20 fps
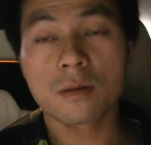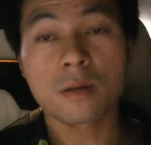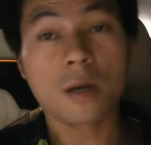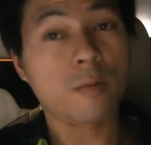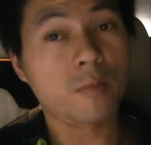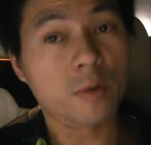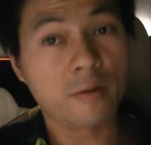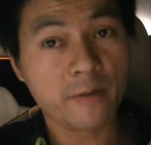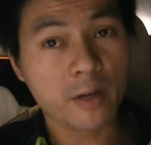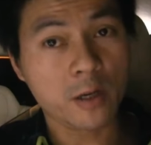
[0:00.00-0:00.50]

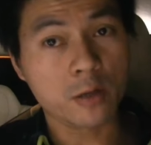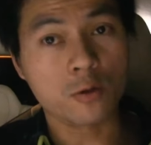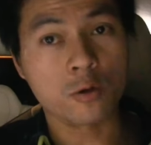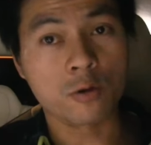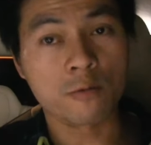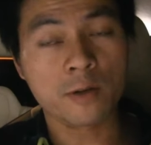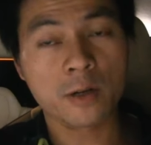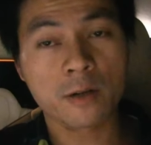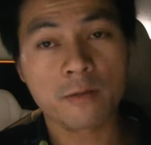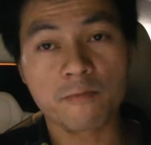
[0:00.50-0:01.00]
I'm living in
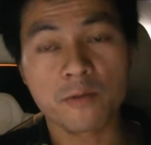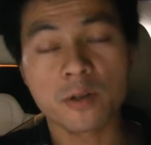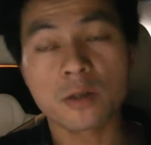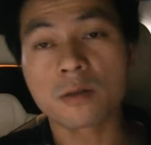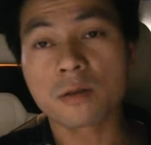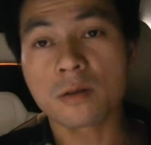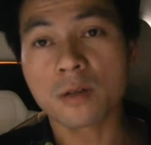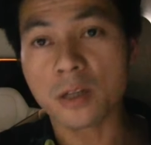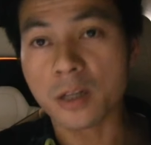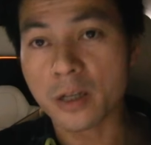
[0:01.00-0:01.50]
Norway
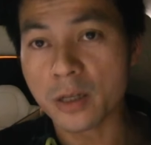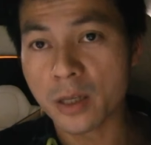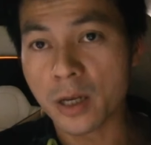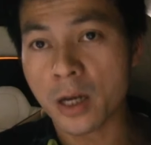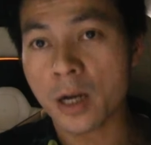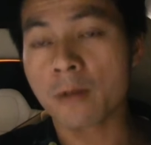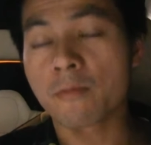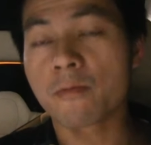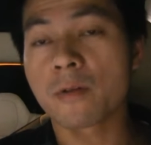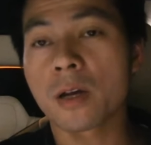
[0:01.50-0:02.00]
with clean
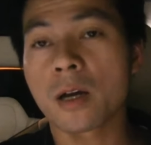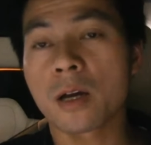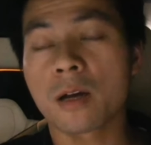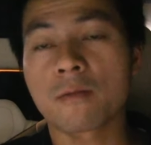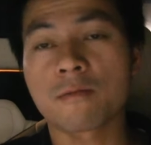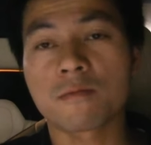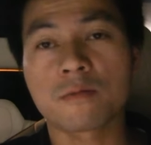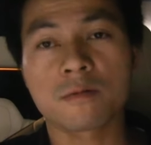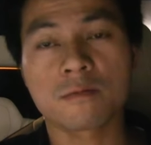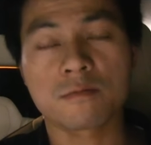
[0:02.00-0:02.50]
air. We
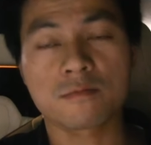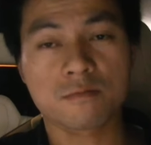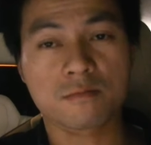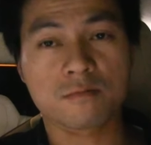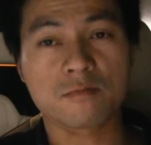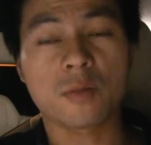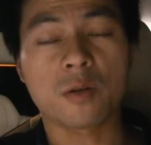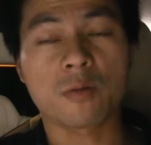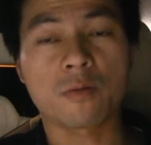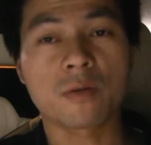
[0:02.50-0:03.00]
have um,
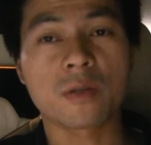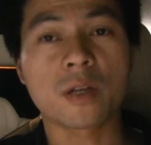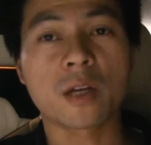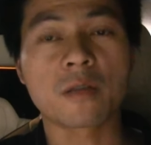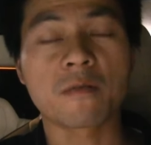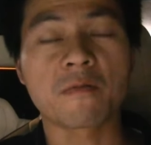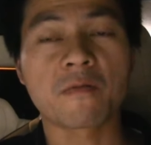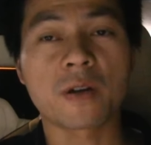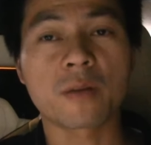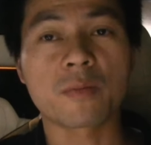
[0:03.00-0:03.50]
about
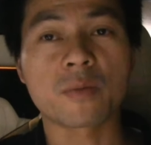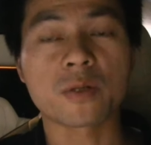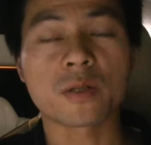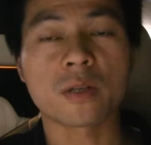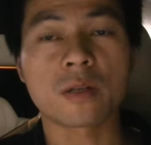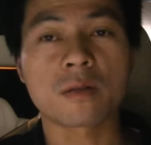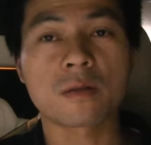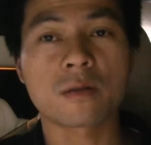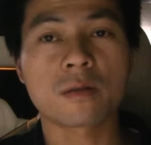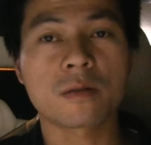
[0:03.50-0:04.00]
ninety-five
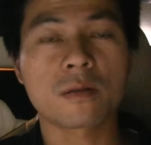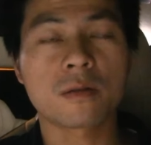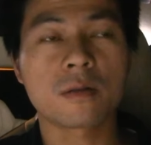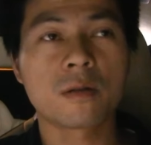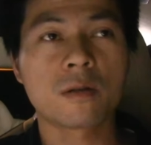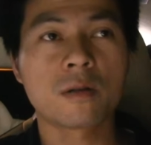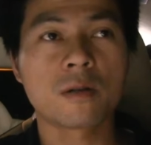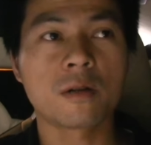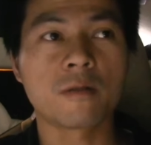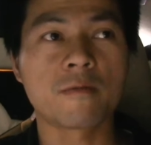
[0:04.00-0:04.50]
percent
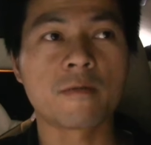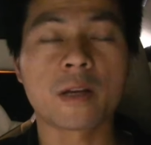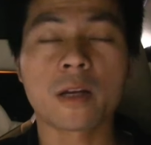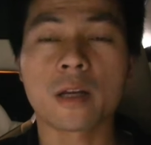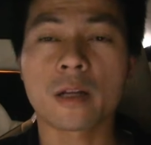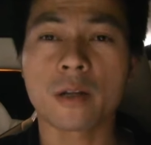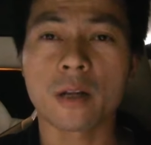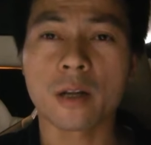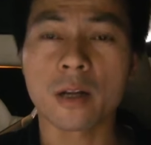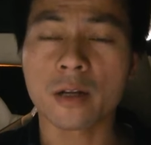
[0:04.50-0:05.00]
of
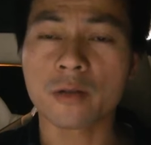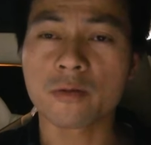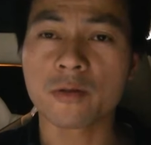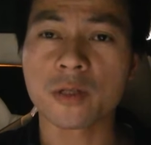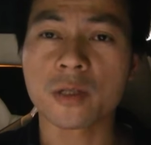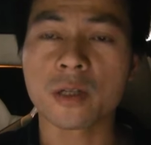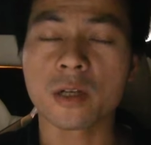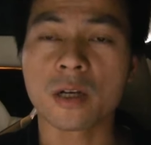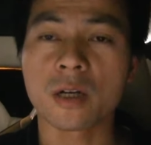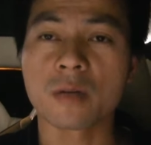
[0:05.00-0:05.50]
the
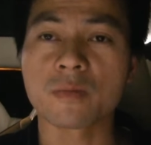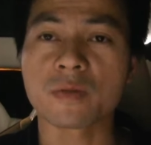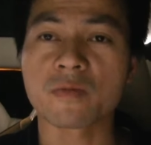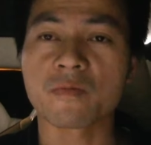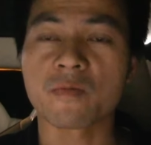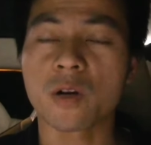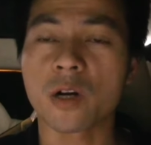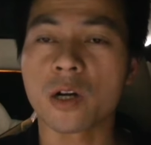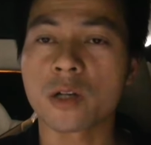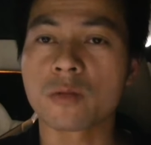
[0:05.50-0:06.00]
electricity comes
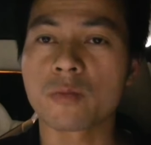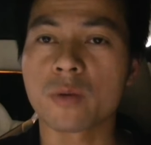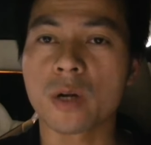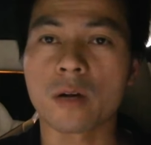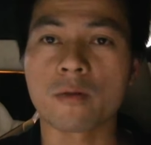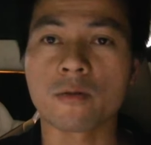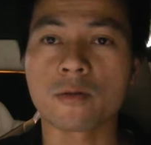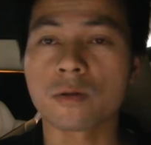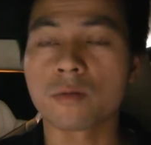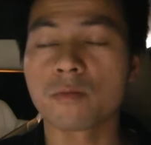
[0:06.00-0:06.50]
from
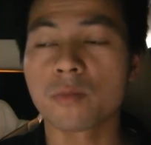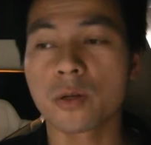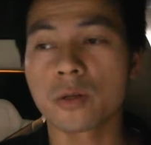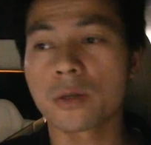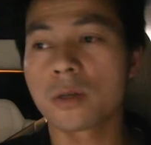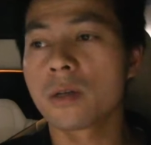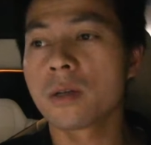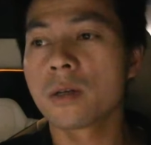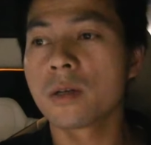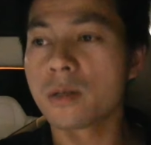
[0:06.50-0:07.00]
hydropower. But
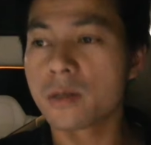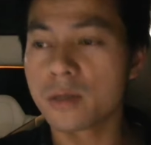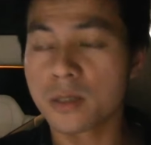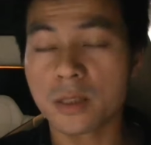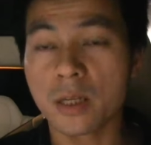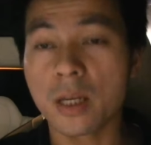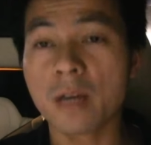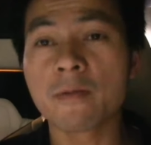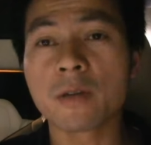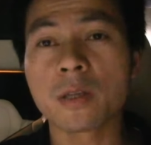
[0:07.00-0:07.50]

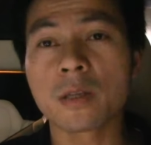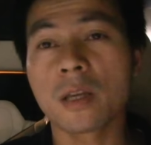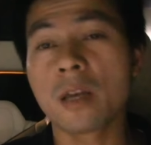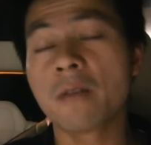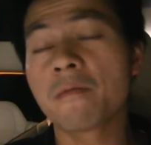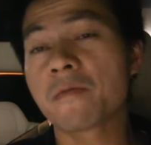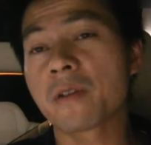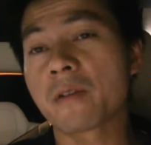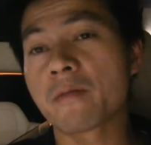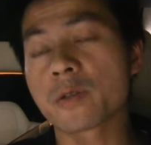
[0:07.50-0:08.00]
even
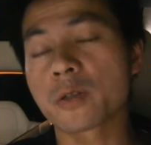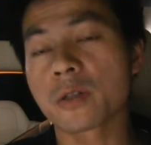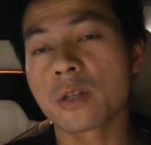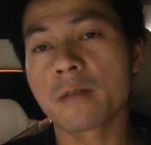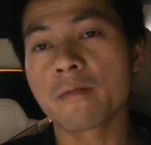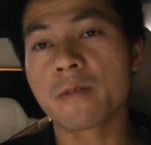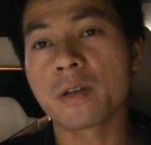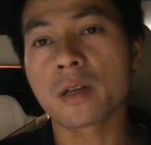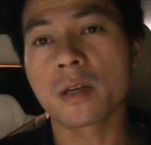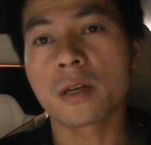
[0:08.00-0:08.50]
if I was
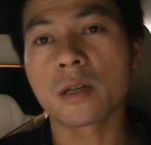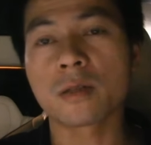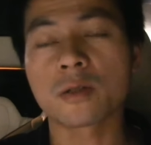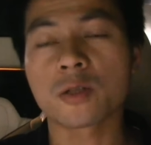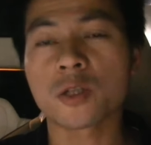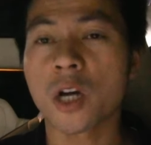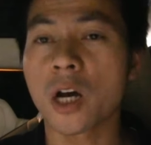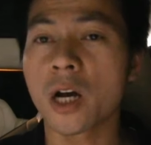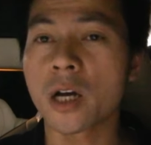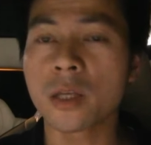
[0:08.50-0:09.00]
living in
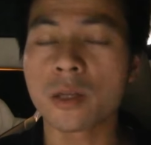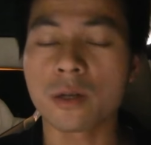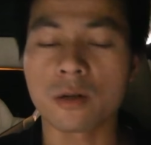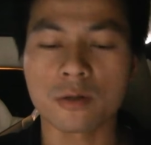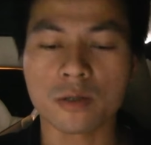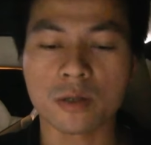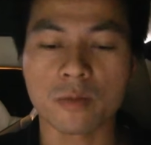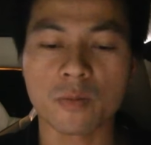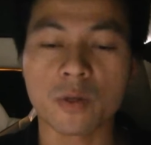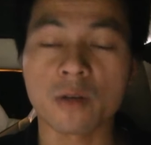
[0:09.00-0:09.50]
China
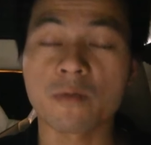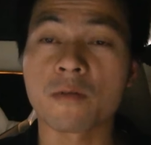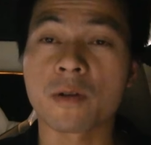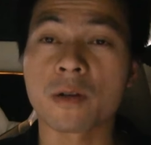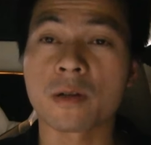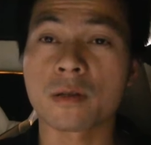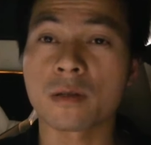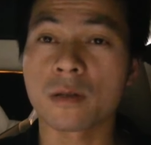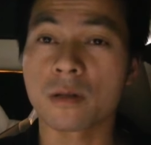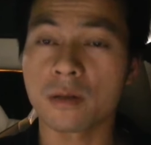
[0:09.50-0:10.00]
or something
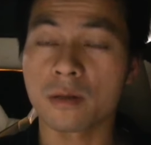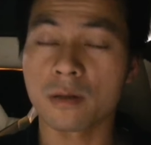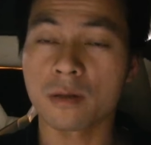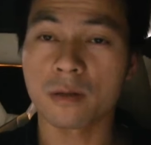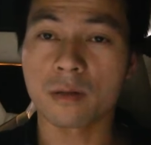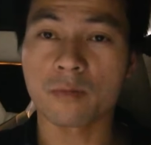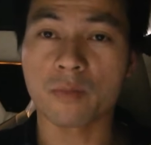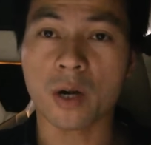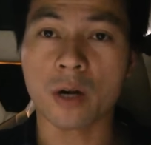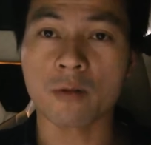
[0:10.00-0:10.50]
where the
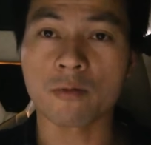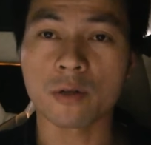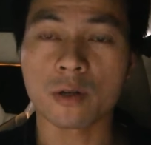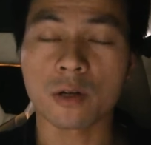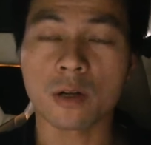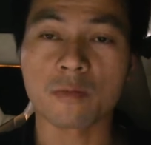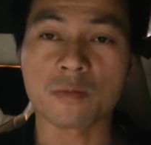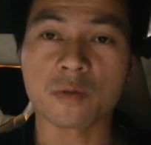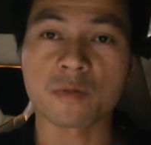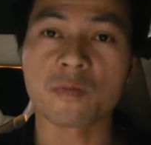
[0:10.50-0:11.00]
the power
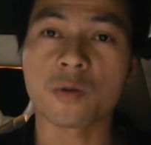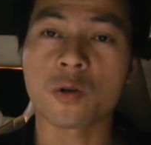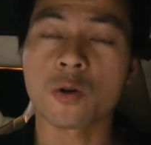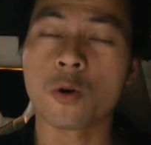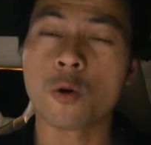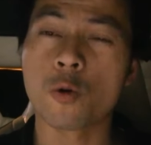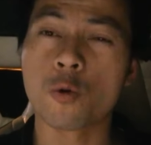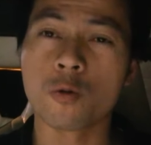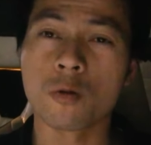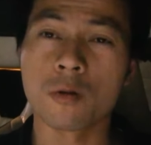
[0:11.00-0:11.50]
comes from
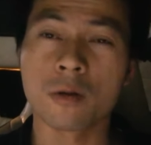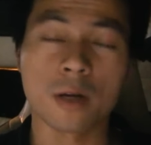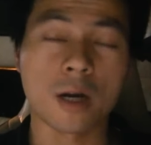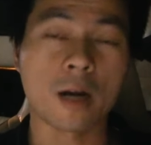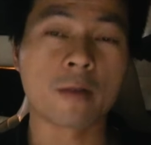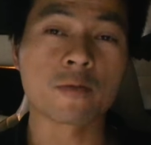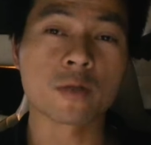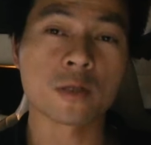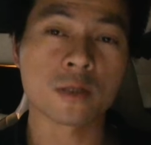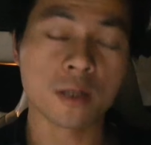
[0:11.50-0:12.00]
coal,
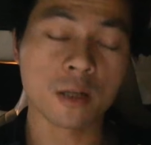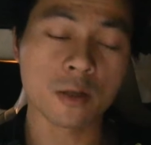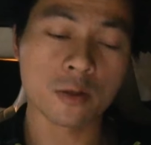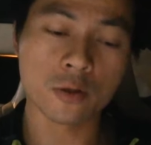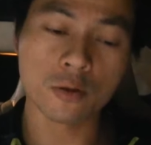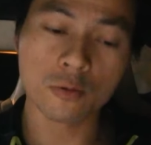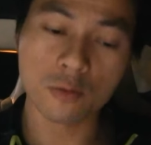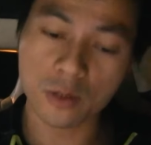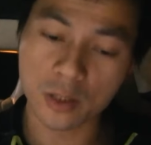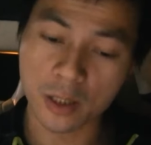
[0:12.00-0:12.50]
I would still
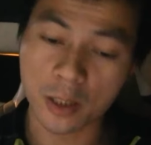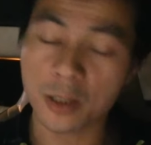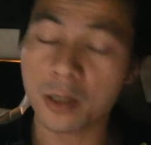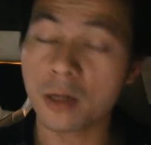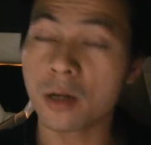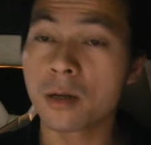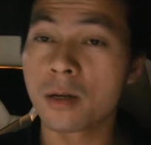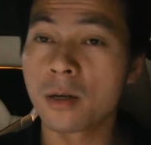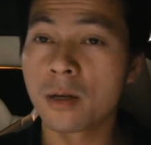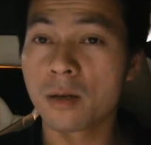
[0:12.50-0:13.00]
choose
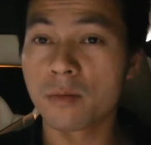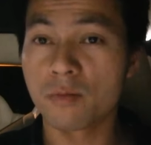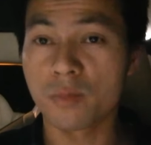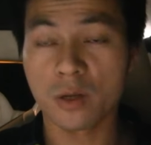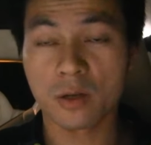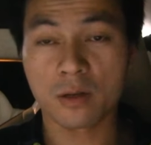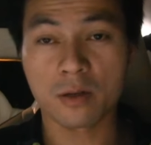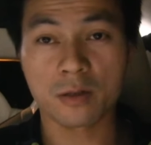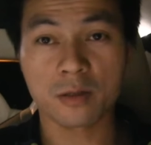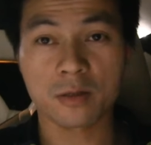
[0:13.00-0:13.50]
Tesla
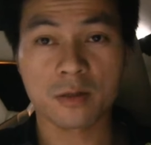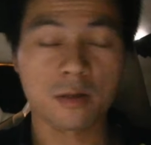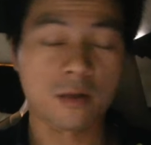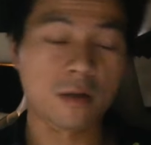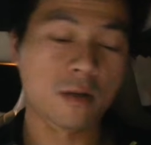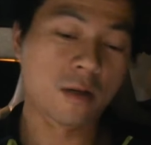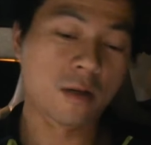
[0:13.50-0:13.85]
because